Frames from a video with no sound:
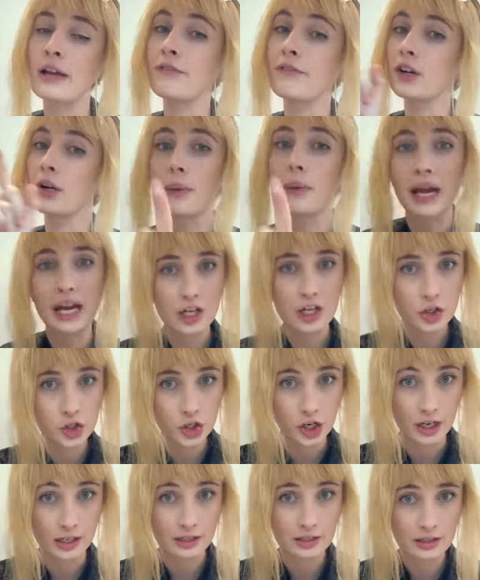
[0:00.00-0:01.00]
If you're
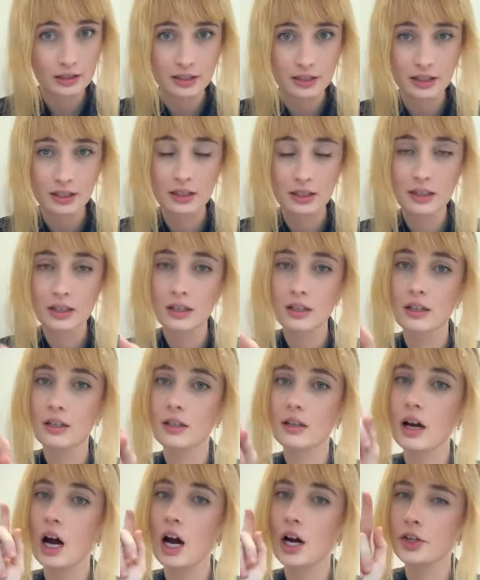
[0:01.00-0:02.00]
patient,
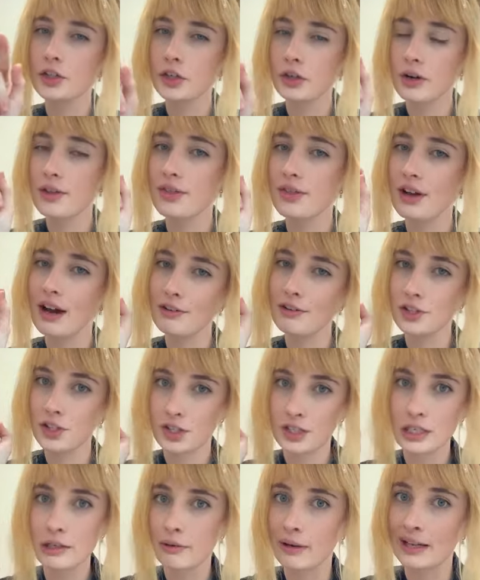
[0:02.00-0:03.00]
under a
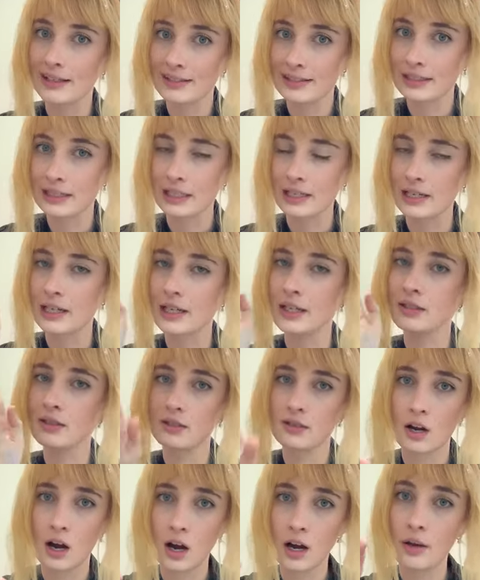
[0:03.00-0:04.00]
thousand USD
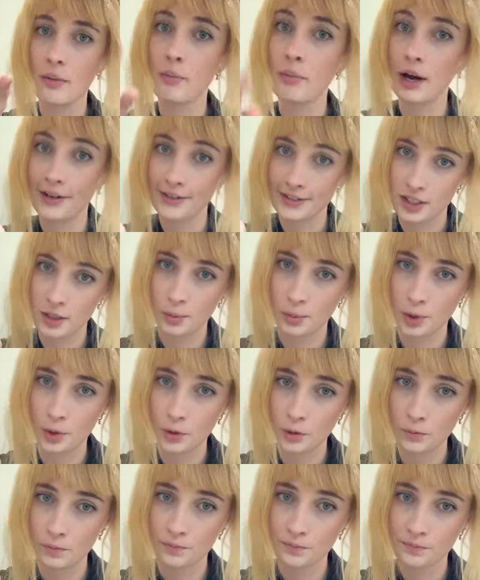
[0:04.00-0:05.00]
is not
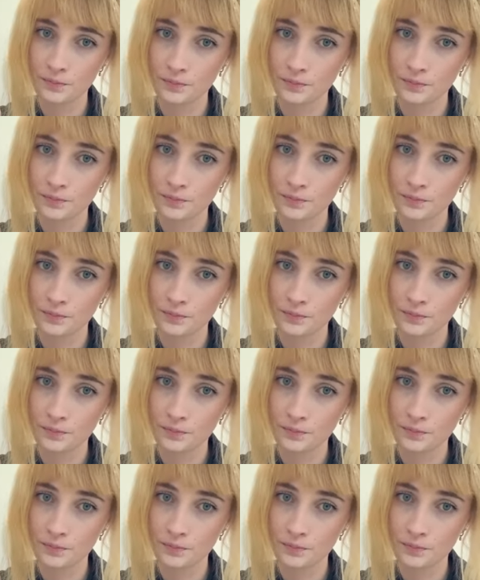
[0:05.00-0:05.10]
impossible.